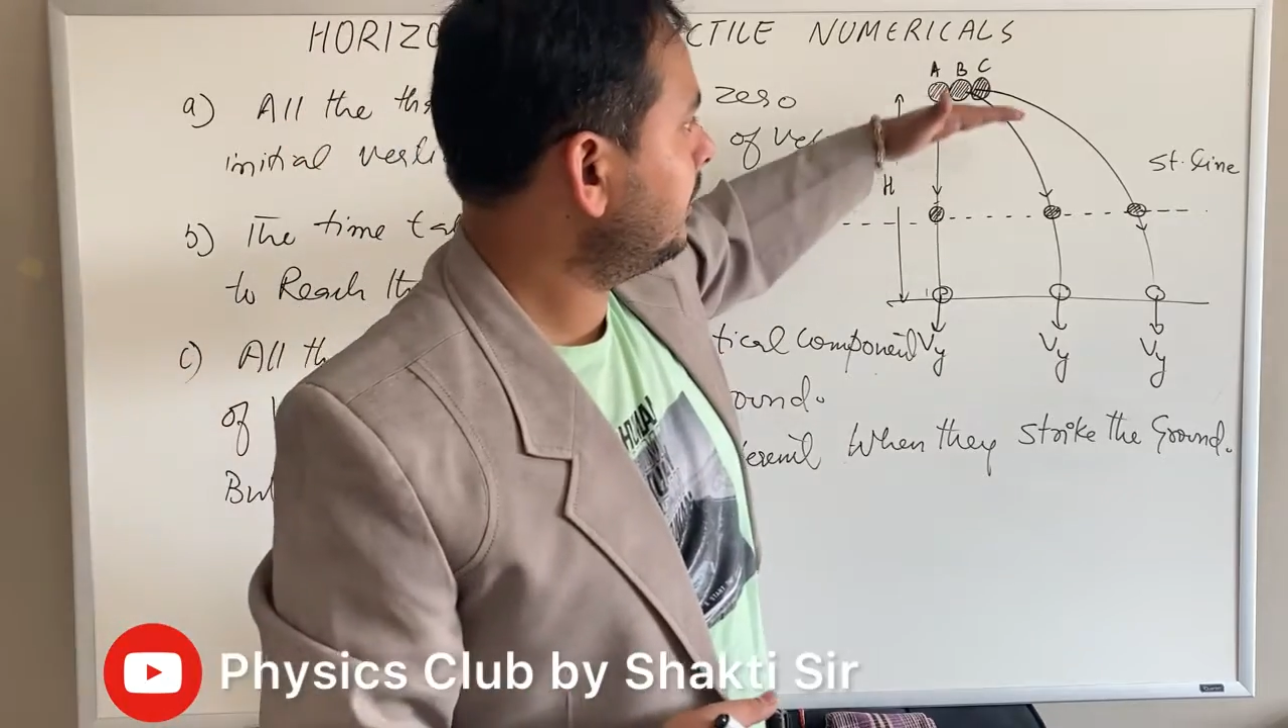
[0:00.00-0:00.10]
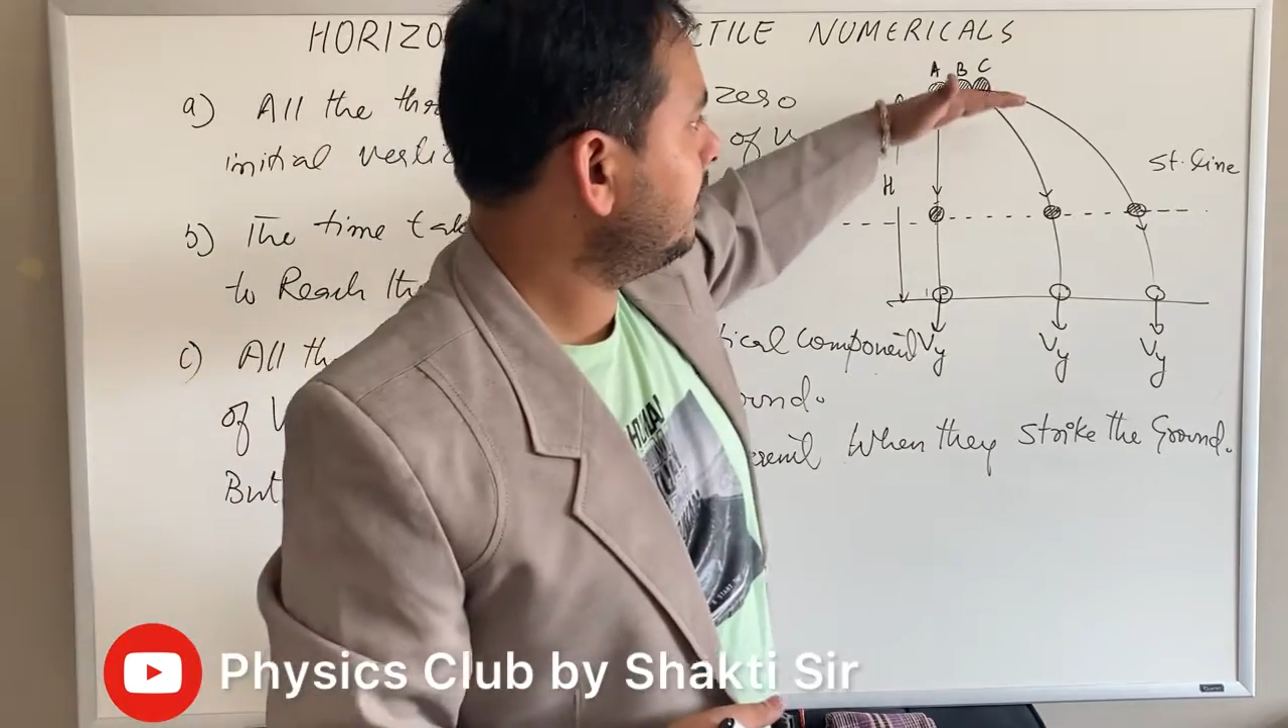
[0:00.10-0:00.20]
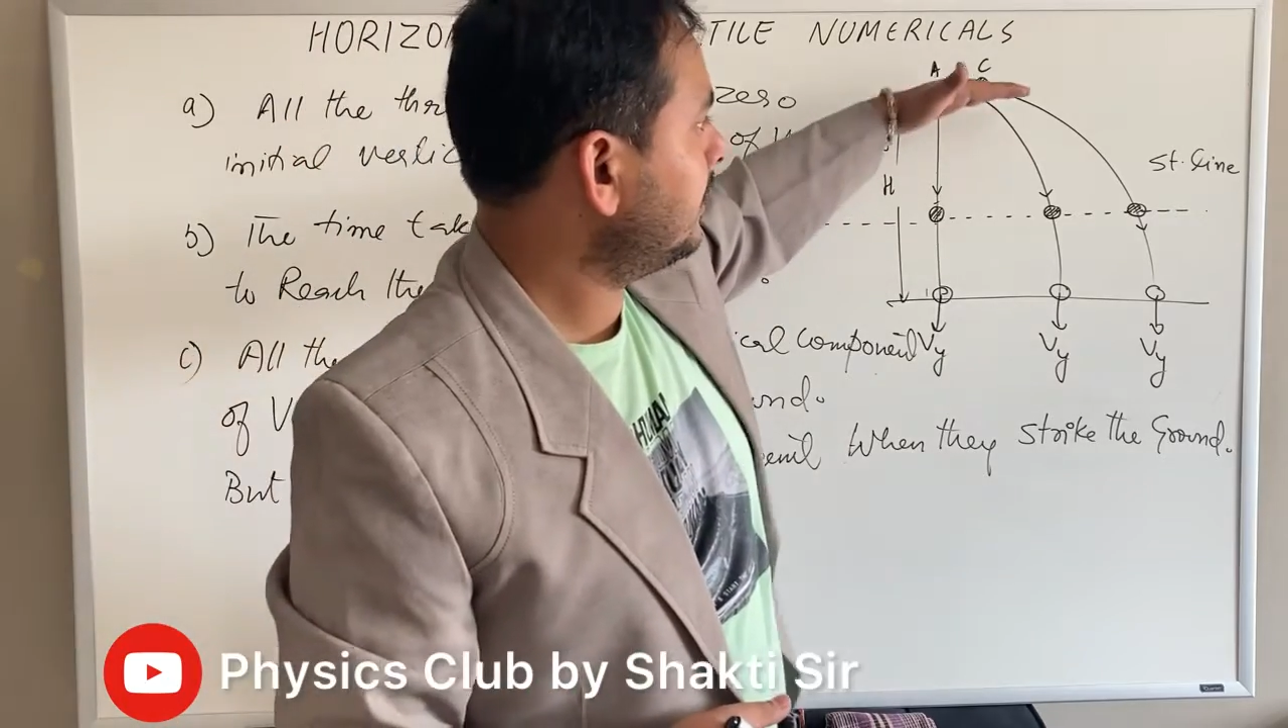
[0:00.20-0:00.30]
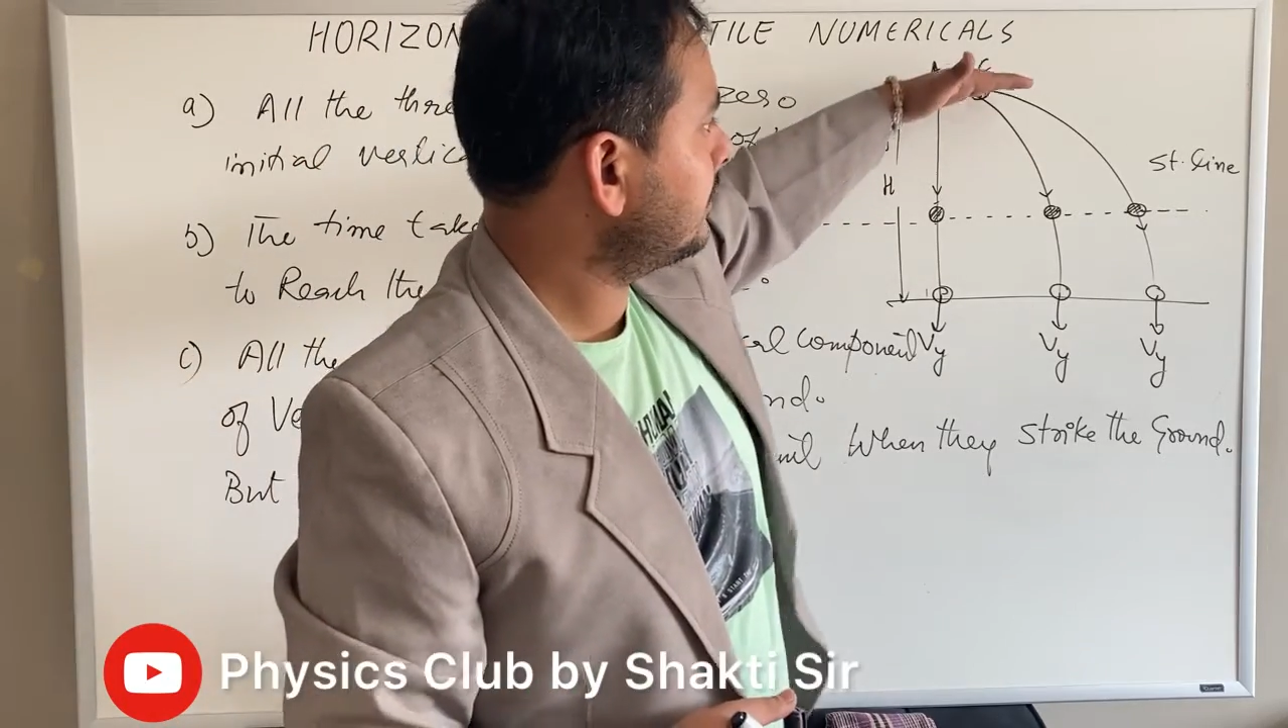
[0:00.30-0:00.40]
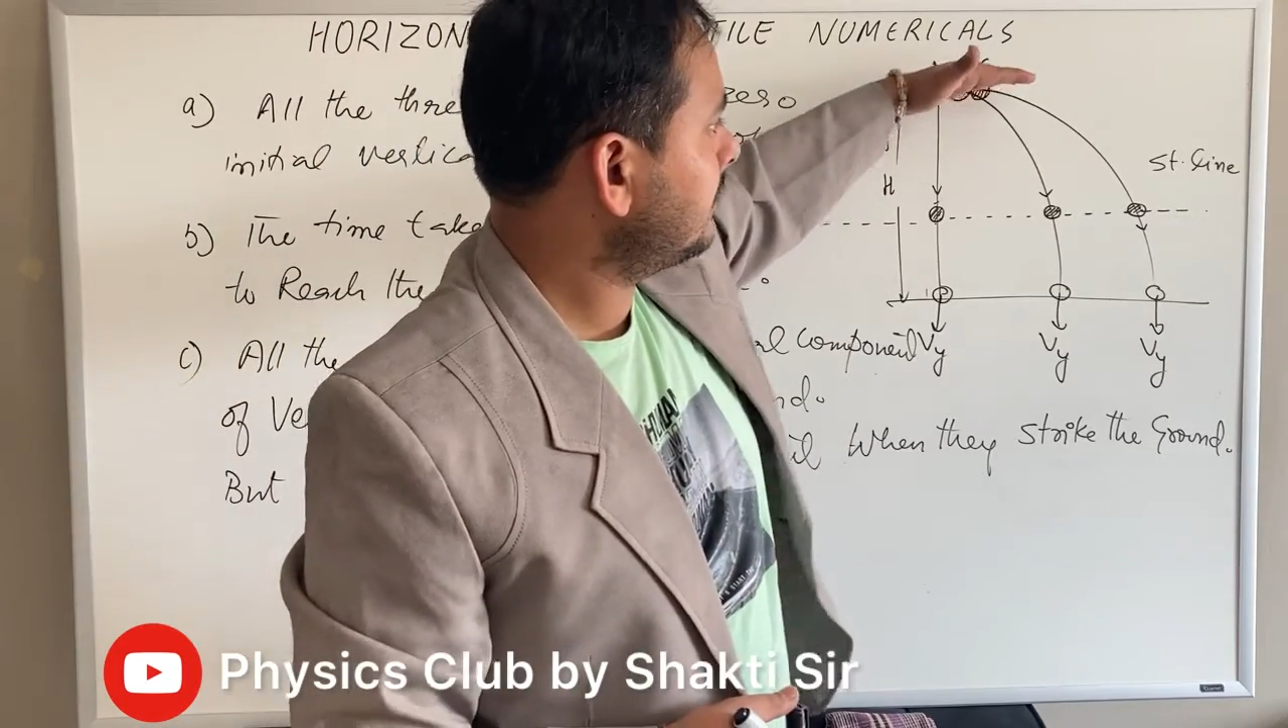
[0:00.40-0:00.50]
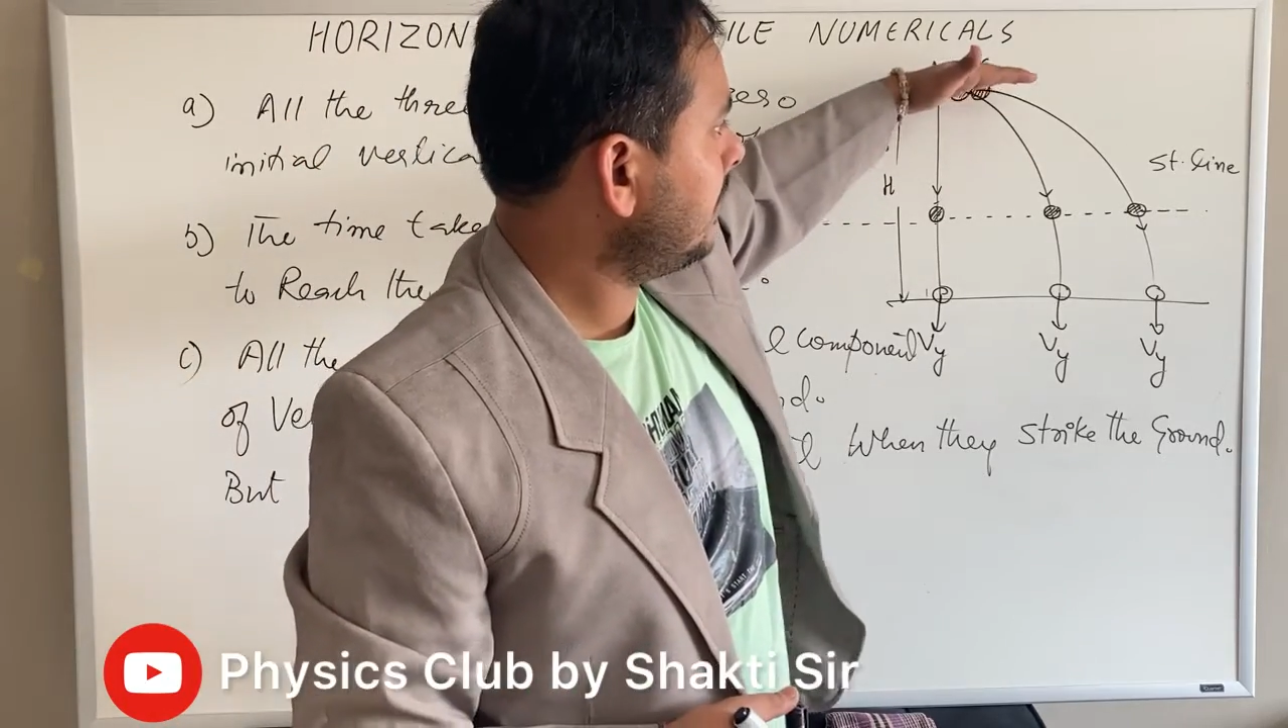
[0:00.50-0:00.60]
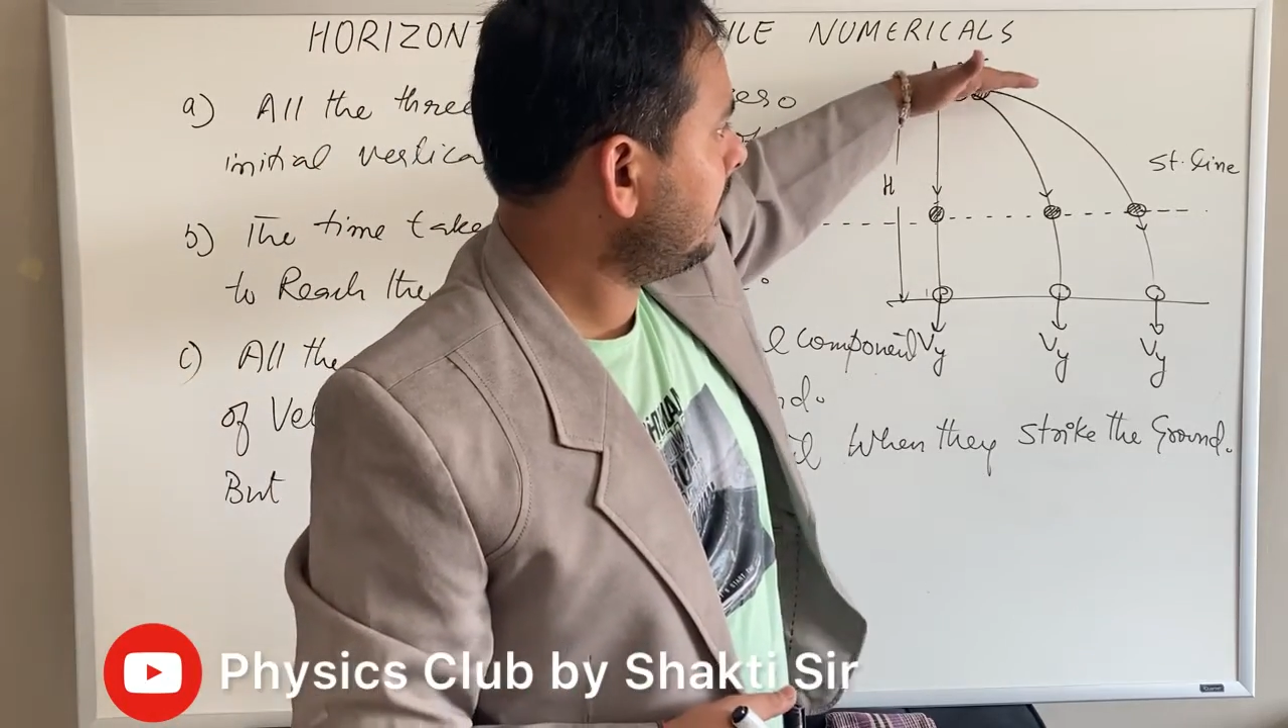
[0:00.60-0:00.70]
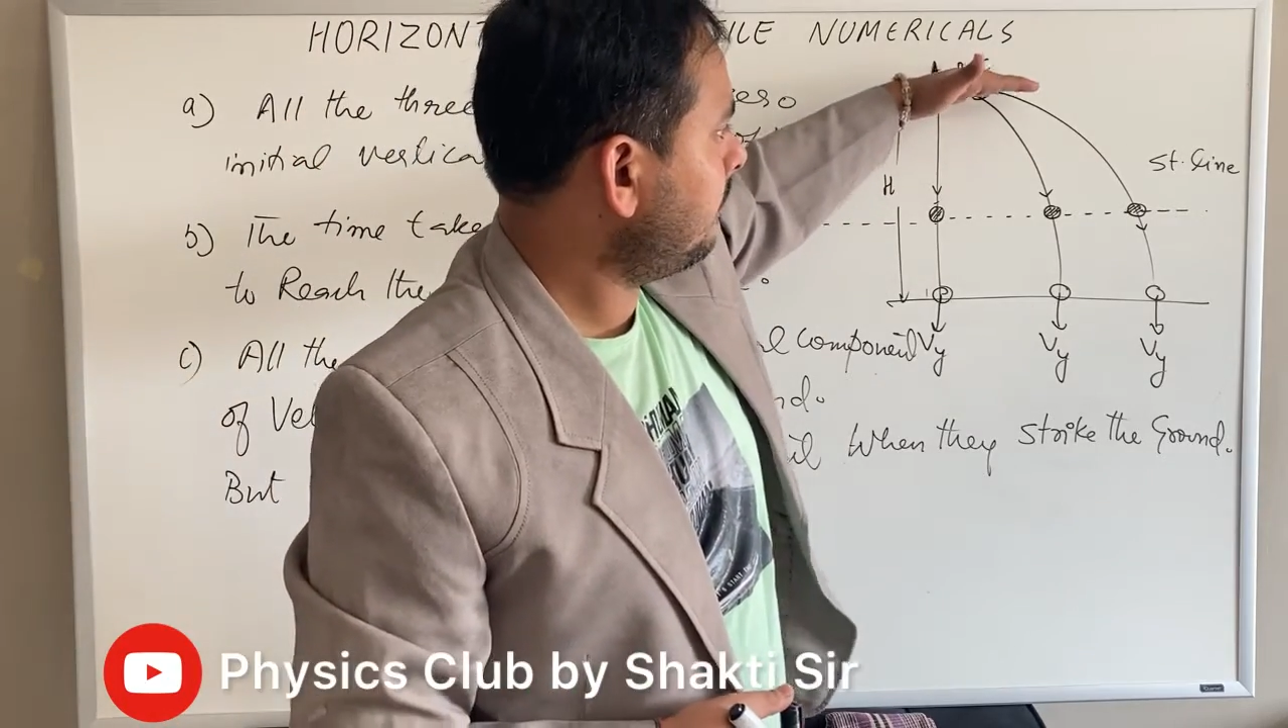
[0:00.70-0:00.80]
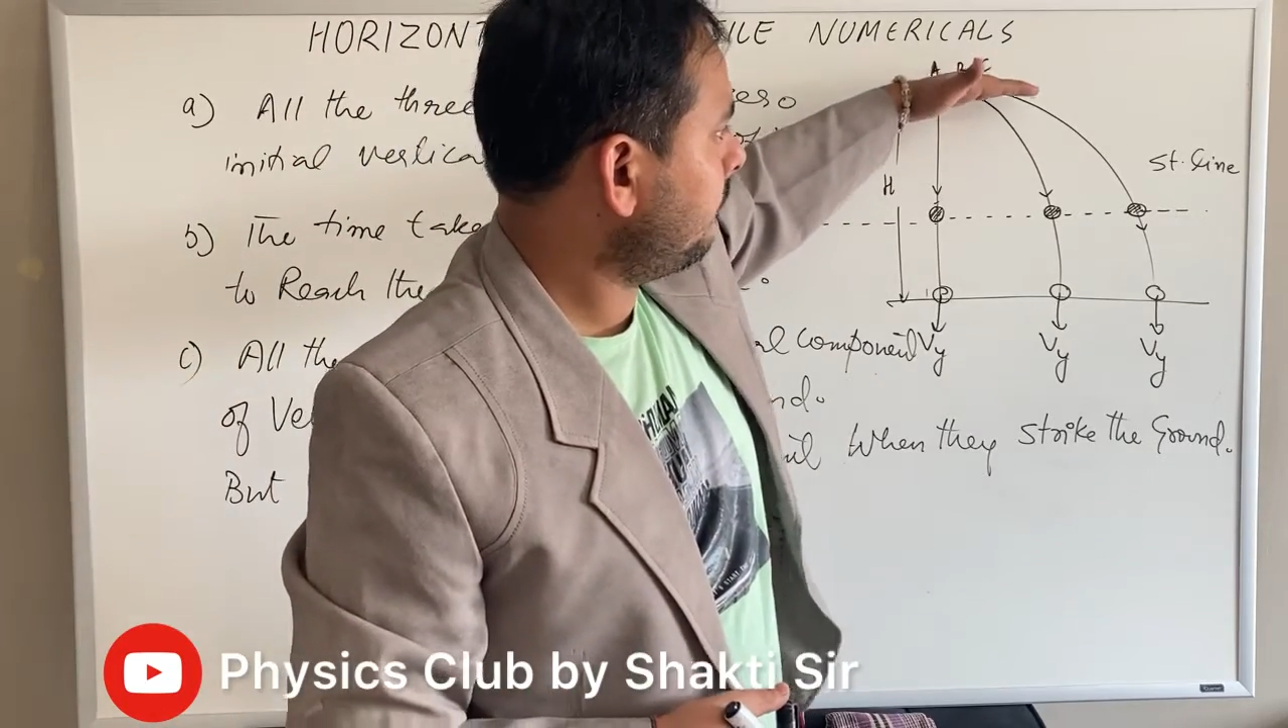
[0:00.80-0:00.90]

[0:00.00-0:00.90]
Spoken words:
the same